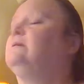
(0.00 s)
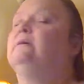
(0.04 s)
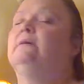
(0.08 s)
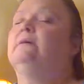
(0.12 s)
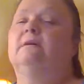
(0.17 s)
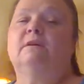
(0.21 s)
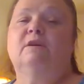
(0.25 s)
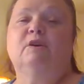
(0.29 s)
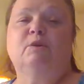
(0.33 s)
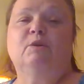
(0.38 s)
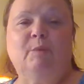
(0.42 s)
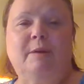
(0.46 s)

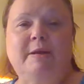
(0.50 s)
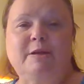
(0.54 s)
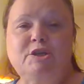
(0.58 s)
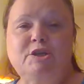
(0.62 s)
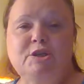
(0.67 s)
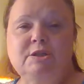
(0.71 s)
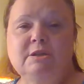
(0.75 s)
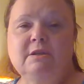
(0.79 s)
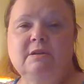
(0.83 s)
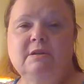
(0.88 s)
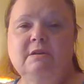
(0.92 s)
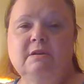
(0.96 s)

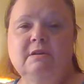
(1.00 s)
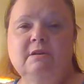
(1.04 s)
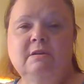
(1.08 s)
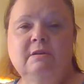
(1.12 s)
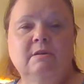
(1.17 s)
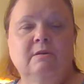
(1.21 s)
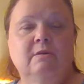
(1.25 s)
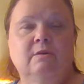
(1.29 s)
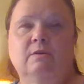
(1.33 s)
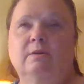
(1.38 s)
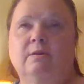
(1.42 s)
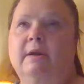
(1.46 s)
Aggression
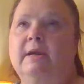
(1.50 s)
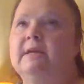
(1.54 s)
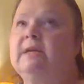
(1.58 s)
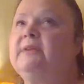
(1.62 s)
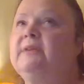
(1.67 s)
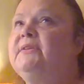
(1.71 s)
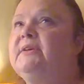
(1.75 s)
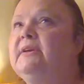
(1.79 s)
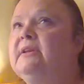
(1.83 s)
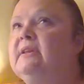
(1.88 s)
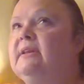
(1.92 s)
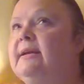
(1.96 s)
or
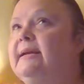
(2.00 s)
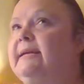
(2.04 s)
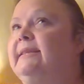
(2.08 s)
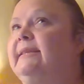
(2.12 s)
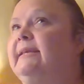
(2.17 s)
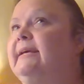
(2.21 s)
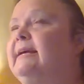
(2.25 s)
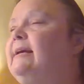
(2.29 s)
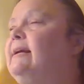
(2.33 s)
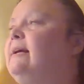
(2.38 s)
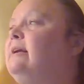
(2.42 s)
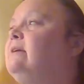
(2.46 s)
anything like
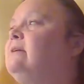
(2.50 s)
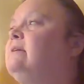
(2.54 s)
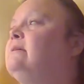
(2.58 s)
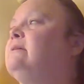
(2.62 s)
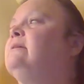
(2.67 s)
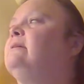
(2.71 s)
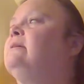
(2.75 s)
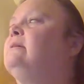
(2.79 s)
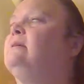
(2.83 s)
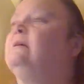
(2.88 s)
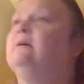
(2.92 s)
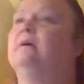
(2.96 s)
that.
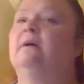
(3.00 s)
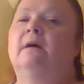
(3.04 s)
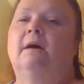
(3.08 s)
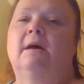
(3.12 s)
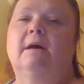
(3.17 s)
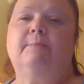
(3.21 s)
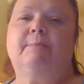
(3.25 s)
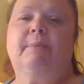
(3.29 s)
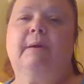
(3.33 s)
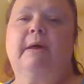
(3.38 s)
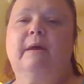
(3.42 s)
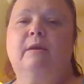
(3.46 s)

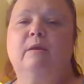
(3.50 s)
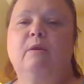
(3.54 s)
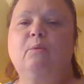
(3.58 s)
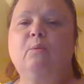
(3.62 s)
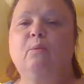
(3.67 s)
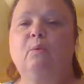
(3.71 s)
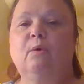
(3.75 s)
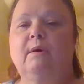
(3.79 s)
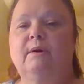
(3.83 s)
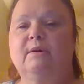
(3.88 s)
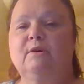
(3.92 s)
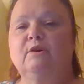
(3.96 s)
A bottle
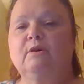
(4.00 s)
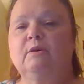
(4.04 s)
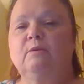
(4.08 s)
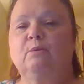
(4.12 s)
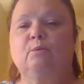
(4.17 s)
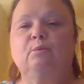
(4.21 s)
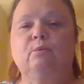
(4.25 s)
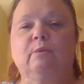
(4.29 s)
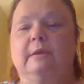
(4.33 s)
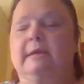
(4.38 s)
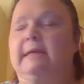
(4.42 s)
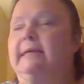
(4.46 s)
of water
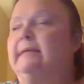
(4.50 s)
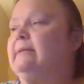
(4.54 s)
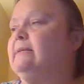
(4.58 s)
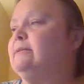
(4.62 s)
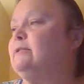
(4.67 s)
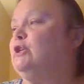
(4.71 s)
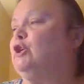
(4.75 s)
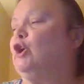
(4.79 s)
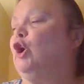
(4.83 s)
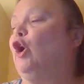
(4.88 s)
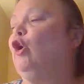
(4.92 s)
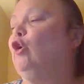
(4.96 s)
really
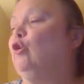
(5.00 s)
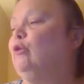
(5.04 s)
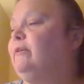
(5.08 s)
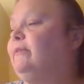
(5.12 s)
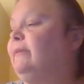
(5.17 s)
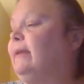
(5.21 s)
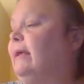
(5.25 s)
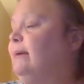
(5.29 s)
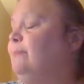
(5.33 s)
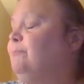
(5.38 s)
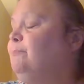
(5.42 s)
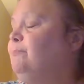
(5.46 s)
doesn't hurt
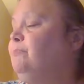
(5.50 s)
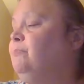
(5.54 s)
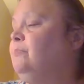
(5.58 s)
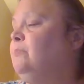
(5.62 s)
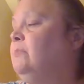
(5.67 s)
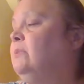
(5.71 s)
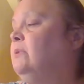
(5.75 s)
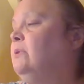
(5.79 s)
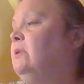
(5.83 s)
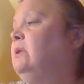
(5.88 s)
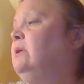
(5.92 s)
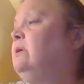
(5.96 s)
them,
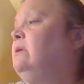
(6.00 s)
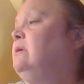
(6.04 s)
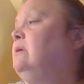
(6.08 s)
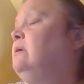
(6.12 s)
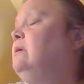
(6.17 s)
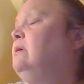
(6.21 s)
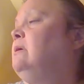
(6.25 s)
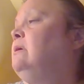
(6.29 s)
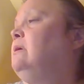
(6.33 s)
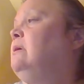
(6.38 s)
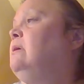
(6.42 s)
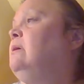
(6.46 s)

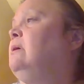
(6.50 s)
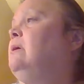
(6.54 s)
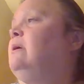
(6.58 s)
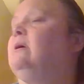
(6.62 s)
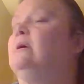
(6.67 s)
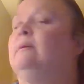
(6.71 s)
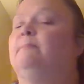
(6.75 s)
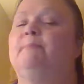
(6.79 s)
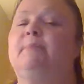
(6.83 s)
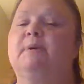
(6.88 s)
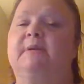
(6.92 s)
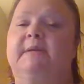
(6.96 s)

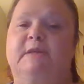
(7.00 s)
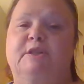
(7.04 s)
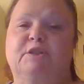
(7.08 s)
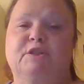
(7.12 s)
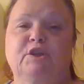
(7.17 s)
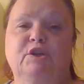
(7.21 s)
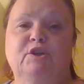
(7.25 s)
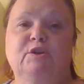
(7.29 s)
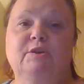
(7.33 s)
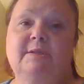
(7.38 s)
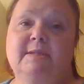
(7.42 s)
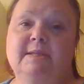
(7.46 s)
but it's a
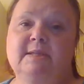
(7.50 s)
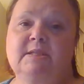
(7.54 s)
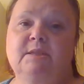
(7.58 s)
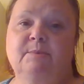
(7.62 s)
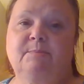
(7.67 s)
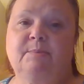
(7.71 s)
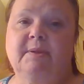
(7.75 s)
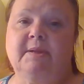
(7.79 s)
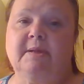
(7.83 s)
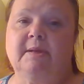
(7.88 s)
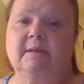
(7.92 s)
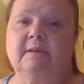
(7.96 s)
good
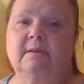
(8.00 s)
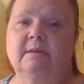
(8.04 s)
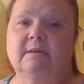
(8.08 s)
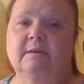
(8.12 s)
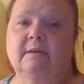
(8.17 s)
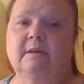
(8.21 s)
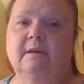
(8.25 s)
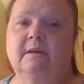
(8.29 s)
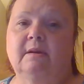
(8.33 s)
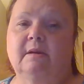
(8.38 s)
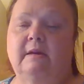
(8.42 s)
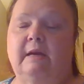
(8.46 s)
discipline.
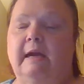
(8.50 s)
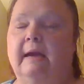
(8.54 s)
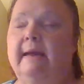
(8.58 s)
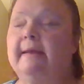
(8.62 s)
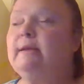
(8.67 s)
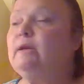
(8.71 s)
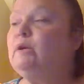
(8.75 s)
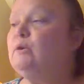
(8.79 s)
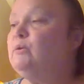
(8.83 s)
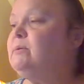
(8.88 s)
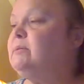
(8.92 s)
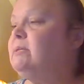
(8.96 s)
I
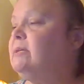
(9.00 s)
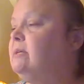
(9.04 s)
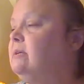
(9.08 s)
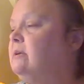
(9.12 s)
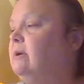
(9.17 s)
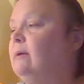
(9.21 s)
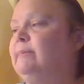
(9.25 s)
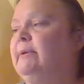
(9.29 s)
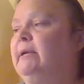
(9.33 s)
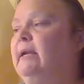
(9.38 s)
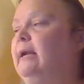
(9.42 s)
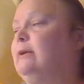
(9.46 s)
use it.
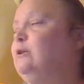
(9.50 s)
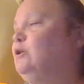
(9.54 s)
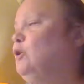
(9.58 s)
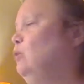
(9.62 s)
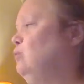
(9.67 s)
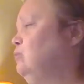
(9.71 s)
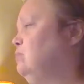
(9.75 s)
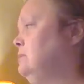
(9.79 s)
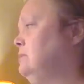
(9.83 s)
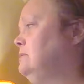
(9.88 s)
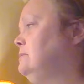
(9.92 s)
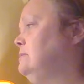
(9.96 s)
I mean, I
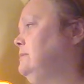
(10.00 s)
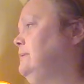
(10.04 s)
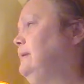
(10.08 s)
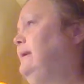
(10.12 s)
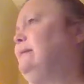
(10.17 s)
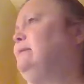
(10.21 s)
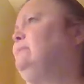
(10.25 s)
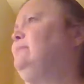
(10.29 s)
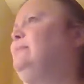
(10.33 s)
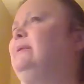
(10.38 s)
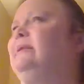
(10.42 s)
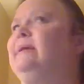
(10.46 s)
don't get
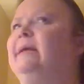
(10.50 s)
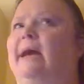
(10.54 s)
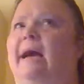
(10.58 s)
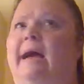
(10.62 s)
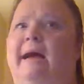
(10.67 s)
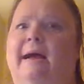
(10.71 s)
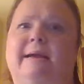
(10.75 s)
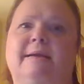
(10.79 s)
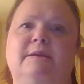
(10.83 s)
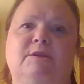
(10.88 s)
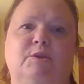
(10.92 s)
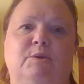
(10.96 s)
them in the
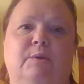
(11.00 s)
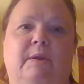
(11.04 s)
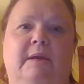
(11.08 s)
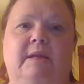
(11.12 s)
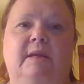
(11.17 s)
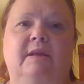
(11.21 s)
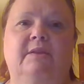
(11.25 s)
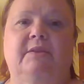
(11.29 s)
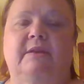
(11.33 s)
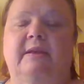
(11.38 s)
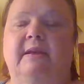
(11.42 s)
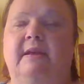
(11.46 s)
eyes or
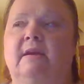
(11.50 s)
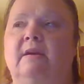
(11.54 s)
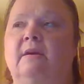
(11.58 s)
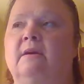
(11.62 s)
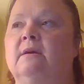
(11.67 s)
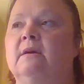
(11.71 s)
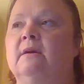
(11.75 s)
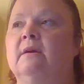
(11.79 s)
anything.